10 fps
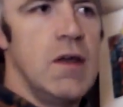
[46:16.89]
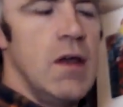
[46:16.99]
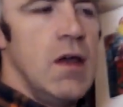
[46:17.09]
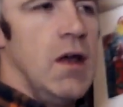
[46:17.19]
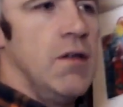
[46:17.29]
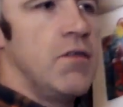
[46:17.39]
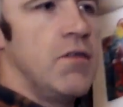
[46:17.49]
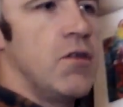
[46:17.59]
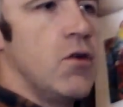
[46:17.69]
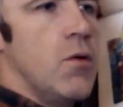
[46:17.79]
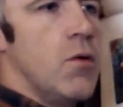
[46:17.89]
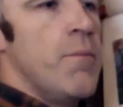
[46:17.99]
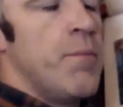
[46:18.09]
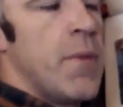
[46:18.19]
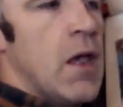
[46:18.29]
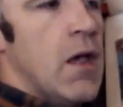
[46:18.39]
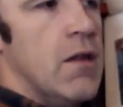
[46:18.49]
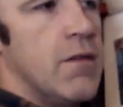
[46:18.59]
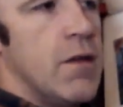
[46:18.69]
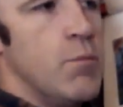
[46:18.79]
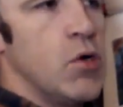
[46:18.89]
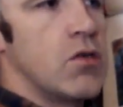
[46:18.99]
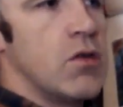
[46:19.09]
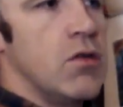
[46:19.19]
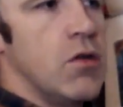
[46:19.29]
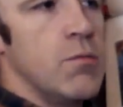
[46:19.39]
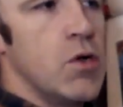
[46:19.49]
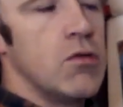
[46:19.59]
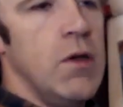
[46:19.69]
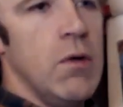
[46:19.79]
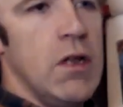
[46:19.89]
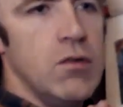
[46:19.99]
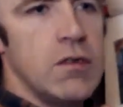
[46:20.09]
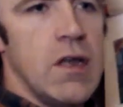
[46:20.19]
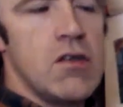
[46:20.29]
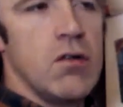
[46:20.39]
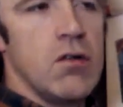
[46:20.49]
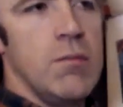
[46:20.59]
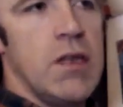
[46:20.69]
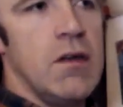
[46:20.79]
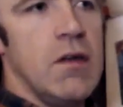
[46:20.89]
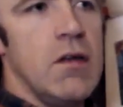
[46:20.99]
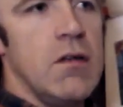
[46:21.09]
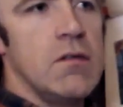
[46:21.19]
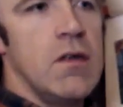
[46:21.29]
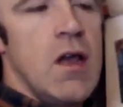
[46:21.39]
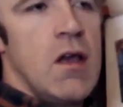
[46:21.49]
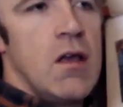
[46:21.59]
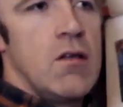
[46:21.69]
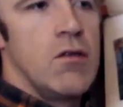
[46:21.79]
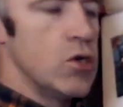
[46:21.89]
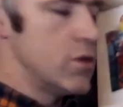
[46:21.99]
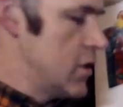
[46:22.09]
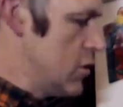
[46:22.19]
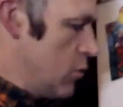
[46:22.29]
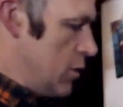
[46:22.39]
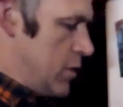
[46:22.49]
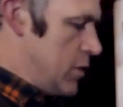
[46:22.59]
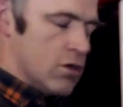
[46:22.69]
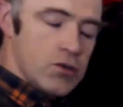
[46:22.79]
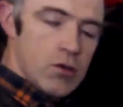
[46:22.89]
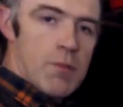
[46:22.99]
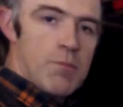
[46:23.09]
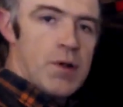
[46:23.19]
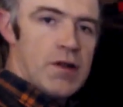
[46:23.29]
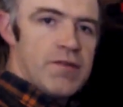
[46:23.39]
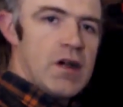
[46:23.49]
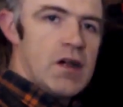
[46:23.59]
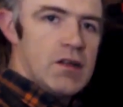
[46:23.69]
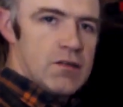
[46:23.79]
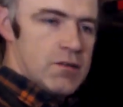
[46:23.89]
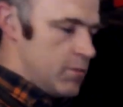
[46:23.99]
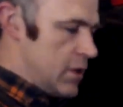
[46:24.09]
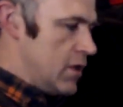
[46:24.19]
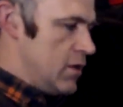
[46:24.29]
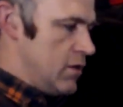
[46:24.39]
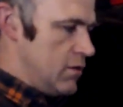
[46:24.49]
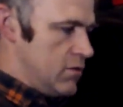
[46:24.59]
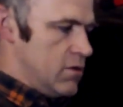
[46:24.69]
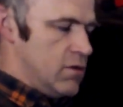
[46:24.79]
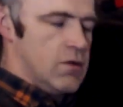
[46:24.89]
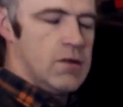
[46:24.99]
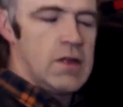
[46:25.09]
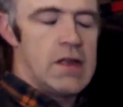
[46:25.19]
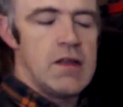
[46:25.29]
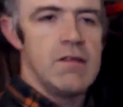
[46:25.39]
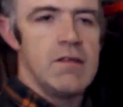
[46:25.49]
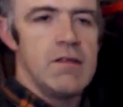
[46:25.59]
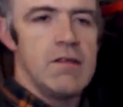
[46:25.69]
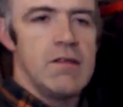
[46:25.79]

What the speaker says: And so it's important, the most we will use natural materials, the most it will be also amplified by that antenna,